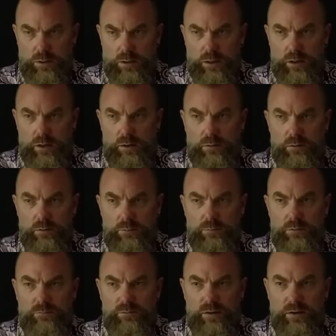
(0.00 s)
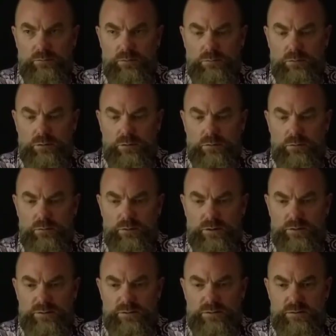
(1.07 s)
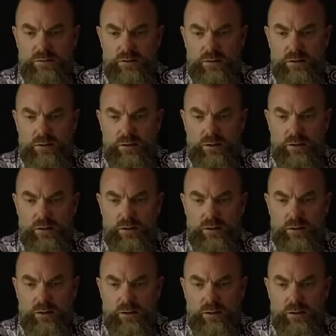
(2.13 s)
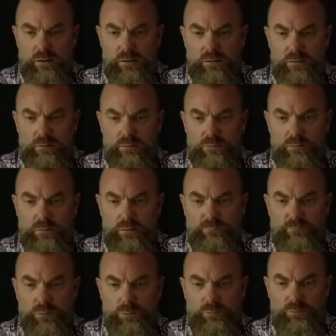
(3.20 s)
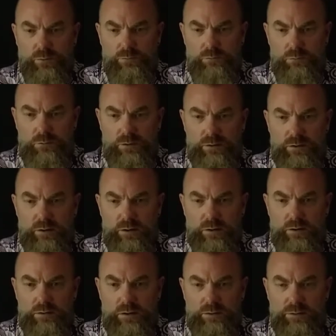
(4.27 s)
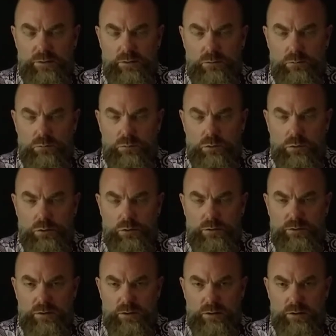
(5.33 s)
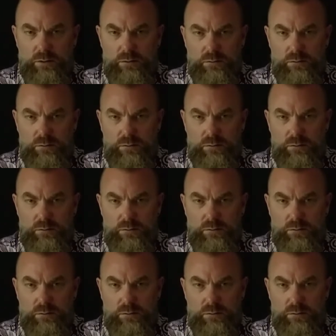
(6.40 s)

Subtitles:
I'm going to invite everyone to notice and affirm for everyone that they're worthy